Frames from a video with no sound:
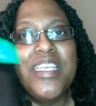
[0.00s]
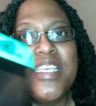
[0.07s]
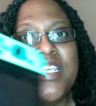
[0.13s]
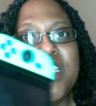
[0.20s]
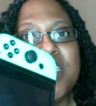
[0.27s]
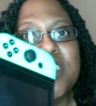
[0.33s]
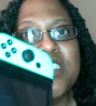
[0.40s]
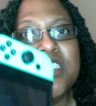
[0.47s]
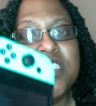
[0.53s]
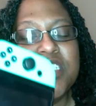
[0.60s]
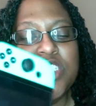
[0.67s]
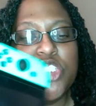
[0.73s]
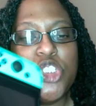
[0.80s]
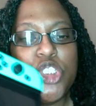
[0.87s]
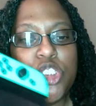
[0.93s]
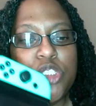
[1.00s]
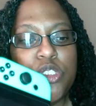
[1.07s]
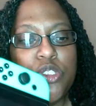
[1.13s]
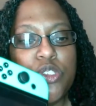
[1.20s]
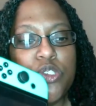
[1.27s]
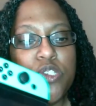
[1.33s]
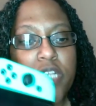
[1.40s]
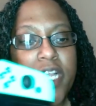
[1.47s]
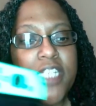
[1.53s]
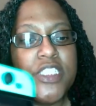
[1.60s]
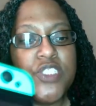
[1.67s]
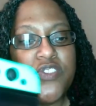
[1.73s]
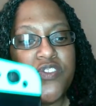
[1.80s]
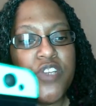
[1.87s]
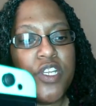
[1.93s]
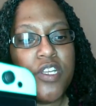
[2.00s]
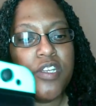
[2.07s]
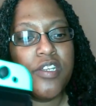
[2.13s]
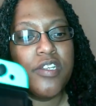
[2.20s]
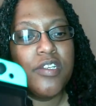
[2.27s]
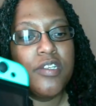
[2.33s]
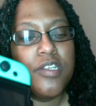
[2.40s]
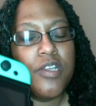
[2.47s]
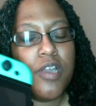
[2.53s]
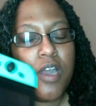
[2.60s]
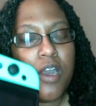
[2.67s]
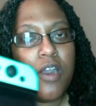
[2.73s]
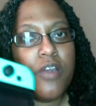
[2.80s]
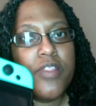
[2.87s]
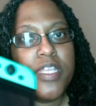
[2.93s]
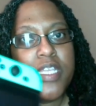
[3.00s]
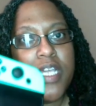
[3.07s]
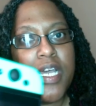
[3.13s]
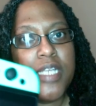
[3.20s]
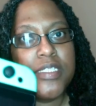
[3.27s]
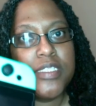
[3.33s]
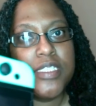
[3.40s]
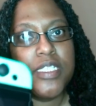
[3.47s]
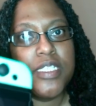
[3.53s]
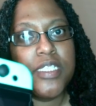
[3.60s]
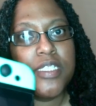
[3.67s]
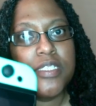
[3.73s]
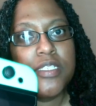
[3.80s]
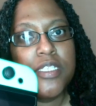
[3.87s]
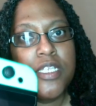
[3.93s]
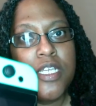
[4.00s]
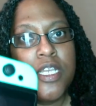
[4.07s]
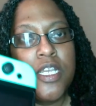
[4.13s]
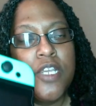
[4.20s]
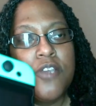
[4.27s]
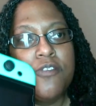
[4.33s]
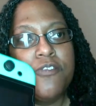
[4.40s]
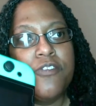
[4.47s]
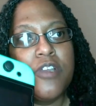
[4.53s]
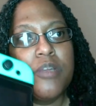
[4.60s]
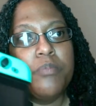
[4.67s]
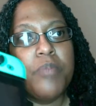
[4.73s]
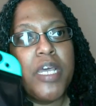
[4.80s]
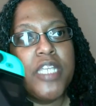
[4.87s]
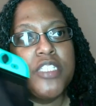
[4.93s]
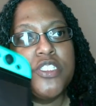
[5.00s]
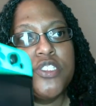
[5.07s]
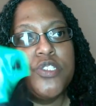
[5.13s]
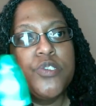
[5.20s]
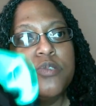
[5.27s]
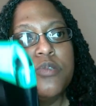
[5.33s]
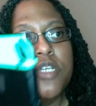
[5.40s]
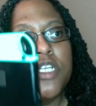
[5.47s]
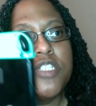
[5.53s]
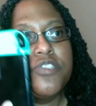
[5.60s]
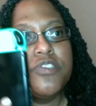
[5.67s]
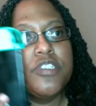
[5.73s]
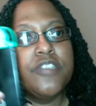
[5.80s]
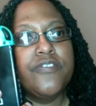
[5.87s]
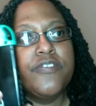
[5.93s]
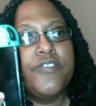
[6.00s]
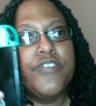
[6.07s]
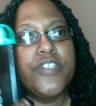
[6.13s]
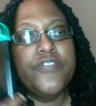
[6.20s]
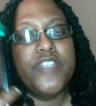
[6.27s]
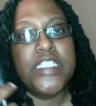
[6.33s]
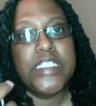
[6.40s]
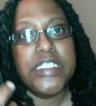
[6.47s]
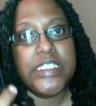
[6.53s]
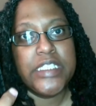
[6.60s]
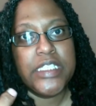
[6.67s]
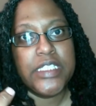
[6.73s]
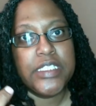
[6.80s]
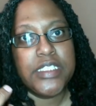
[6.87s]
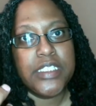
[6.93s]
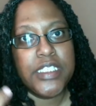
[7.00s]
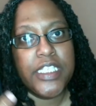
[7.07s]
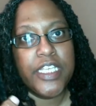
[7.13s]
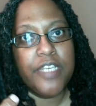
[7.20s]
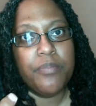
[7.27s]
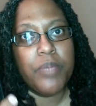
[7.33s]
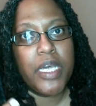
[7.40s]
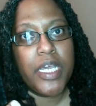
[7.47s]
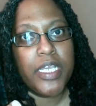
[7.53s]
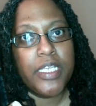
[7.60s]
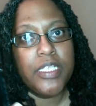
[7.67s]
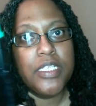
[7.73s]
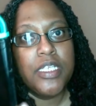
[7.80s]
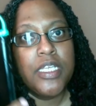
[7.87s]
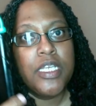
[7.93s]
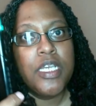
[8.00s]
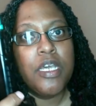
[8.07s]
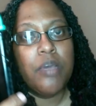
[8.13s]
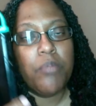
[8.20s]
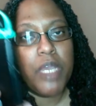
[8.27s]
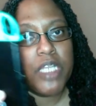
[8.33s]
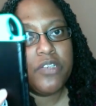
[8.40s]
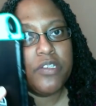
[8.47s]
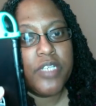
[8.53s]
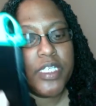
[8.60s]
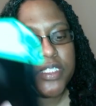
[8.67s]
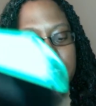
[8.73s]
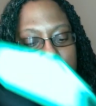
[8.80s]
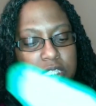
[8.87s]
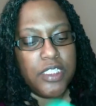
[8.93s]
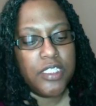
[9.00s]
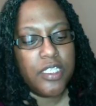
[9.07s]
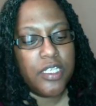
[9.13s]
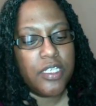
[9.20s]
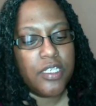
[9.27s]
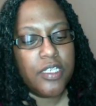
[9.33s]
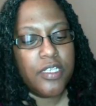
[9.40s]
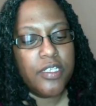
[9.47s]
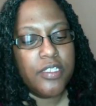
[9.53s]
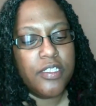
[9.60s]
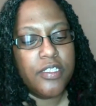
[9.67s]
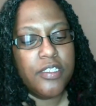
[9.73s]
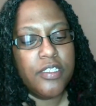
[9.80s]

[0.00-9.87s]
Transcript: is transfer all the content from my two hundred fifty-six gigabyte micro S D card